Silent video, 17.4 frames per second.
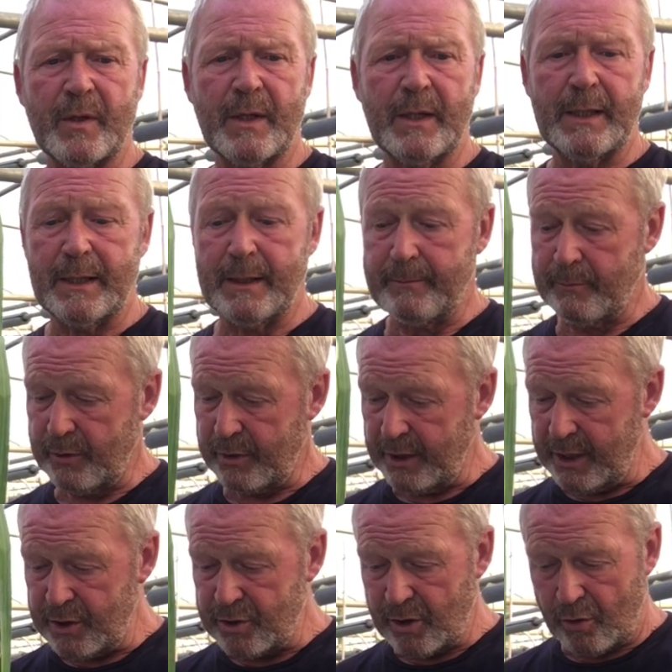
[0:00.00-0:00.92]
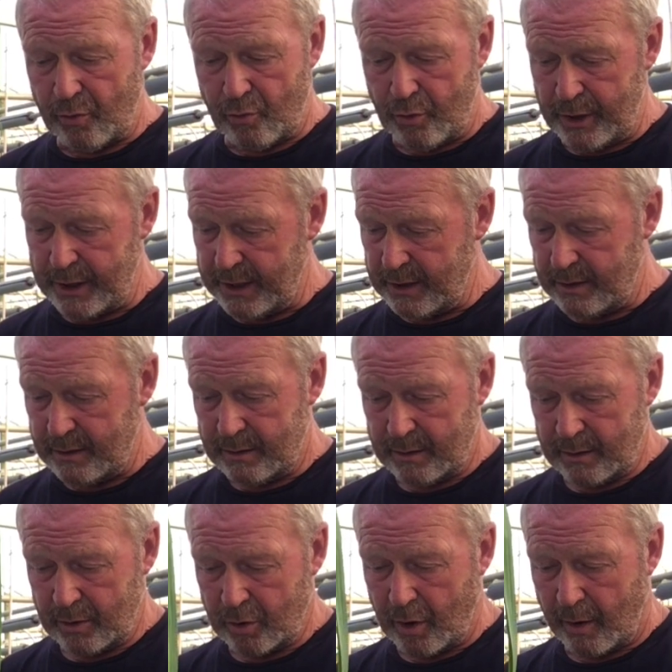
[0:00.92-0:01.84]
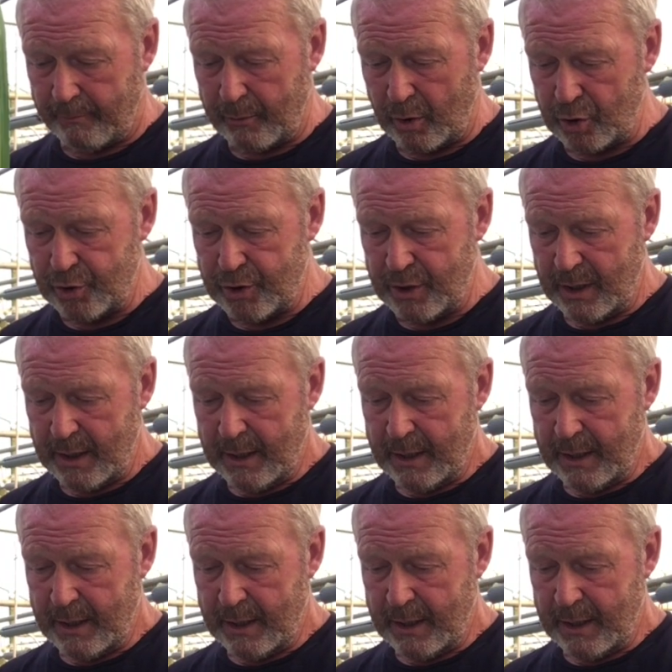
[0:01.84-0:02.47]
Um, these are onion compost.